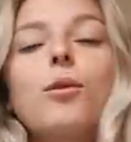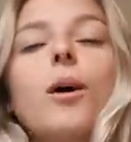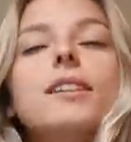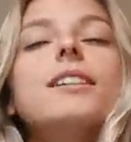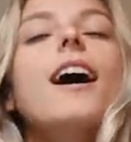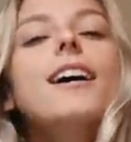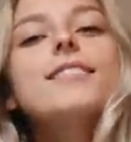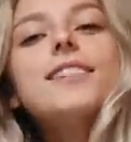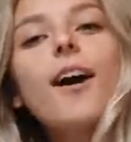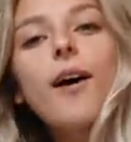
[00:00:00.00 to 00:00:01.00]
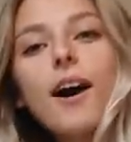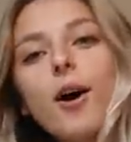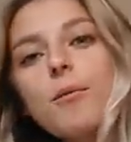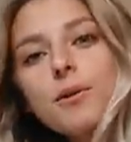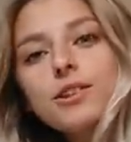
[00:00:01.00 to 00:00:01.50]
for once. So I
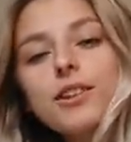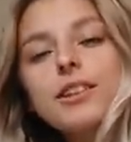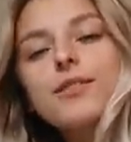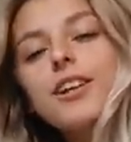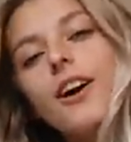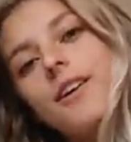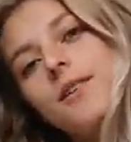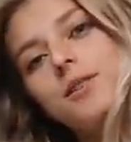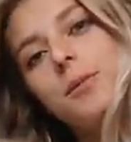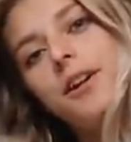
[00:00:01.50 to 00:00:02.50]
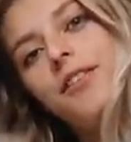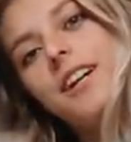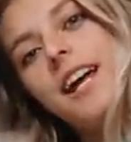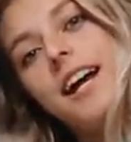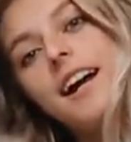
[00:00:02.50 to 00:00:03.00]
hope you enjoyed this video. It was a pretty
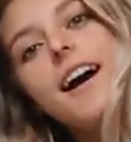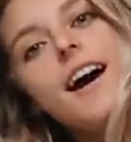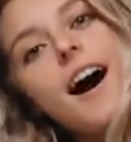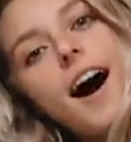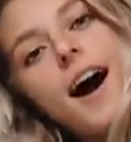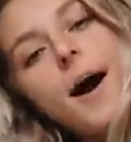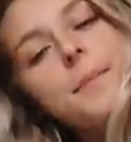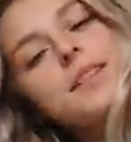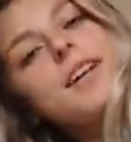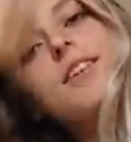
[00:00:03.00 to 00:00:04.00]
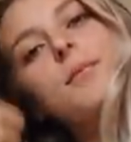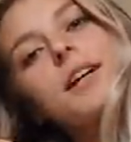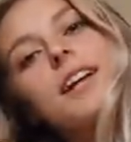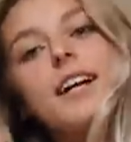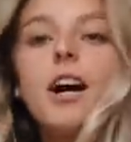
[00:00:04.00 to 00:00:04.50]
fun day. Um, give it a
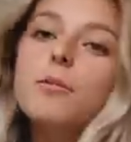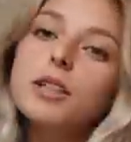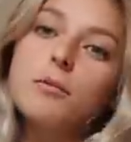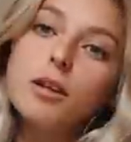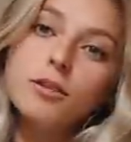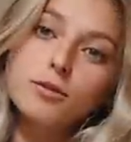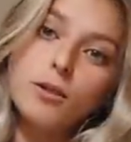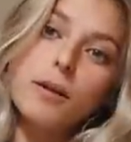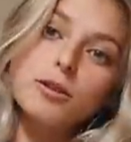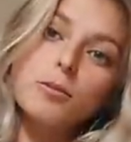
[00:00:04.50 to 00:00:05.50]
big like, comment down below, subscribe